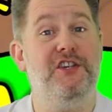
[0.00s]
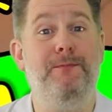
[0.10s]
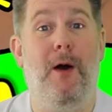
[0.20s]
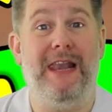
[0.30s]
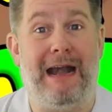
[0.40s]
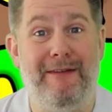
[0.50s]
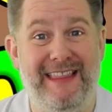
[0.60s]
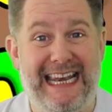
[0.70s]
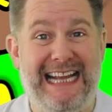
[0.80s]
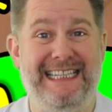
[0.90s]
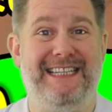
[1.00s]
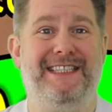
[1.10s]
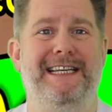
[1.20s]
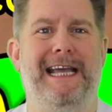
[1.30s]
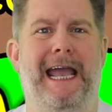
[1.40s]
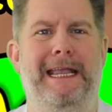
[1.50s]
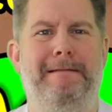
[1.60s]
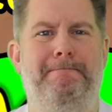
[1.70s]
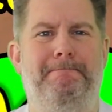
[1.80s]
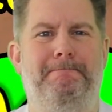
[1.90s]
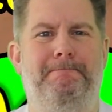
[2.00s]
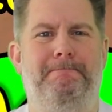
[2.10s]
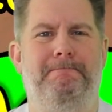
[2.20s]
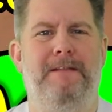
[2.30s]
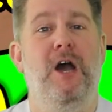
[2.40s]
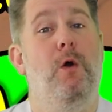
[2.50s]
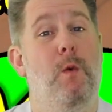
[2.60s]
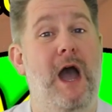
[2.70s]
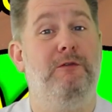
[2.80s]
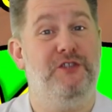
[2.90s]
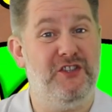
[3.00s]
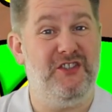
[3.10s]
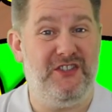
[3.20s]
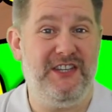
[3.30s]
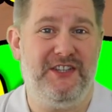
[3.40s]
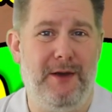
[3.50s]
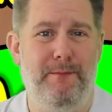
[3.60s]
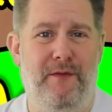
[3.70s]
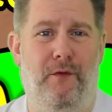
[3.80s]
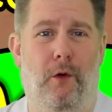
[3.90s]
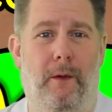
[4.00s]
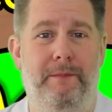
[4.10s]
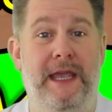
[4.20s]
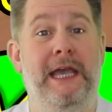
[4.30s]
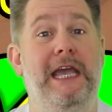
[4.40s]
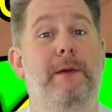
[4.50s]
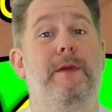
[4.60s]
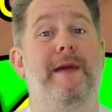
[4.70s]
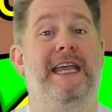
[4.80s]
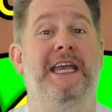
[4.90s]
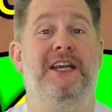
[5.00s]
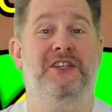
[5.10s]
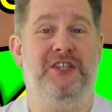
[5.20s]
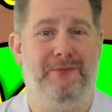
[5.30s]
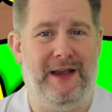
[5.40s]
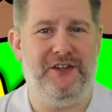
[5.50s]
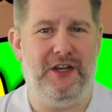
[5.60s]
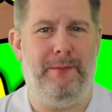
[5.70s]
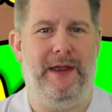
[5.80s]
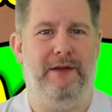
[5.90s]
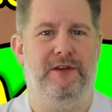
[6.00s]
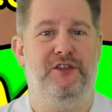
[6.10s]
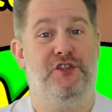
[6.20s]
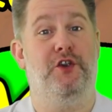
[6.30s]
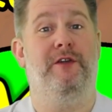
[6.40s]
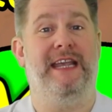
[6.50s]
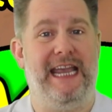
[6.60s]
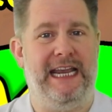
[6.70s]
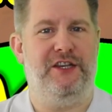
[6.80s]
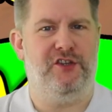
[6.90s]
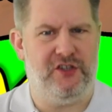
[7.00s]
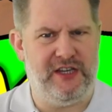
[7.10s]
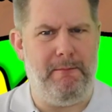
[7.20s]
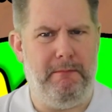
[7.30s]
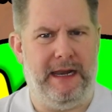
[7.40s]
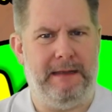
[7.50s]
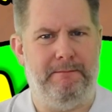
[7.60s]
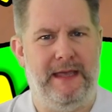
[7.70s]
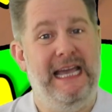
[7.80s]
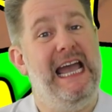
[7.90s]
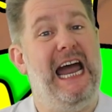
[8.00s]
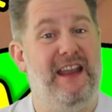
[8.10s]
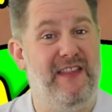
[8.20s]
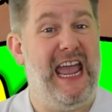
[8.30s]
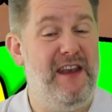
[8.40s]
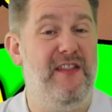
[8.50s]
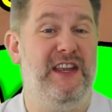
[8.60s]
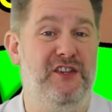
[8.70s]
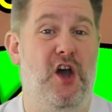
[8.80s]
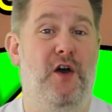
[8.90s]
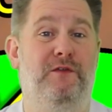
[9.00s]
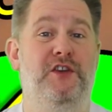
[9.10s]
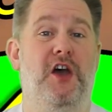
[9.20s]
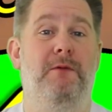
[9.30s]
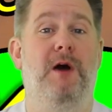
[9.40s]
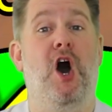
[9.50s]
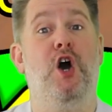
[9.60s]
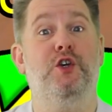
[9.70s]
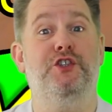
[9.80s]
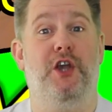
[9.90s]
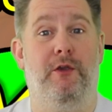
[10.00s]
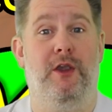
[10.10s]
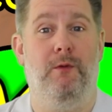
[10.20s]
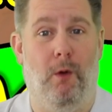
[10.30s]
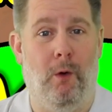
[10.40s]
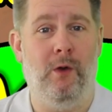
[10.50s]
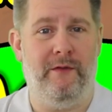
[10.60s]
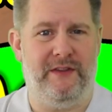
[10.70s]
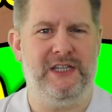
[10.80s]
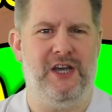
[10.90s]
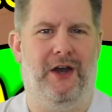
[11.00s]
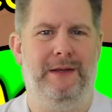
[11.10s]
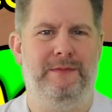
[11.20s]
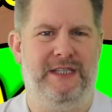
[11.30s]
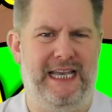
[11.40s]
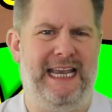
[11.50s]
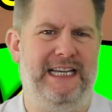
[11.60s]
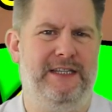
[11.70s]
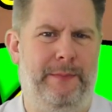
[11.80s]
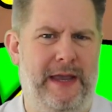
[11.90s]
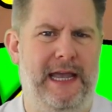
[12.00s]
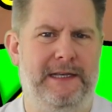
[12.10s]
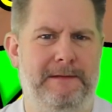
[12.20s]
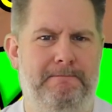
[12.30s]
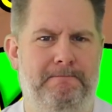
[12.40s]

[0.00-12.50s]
you spot Larry the lettuce today? Well, just as he's done before, he'll be making a special appearance during each assembly. And at the end of this half term, I'll show you all of the times that he's appeared.